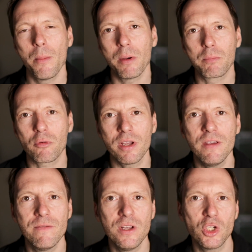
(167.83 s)
but
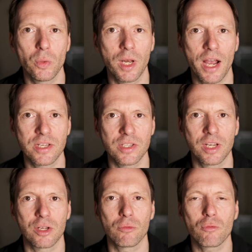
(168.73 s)
pre-visualizing
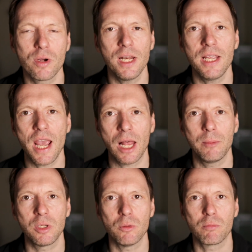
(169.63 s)
can really
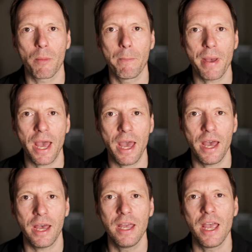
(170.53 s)
help you
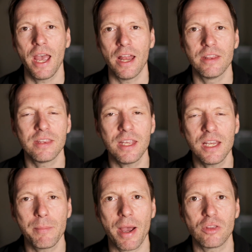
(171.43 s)
prepare and
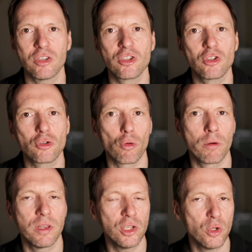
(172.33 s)
think about the
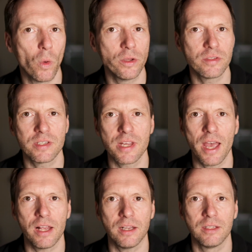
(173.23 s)
story that you want to
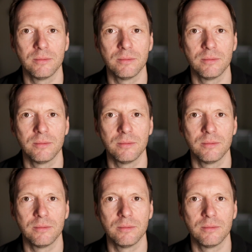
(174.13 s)
tell.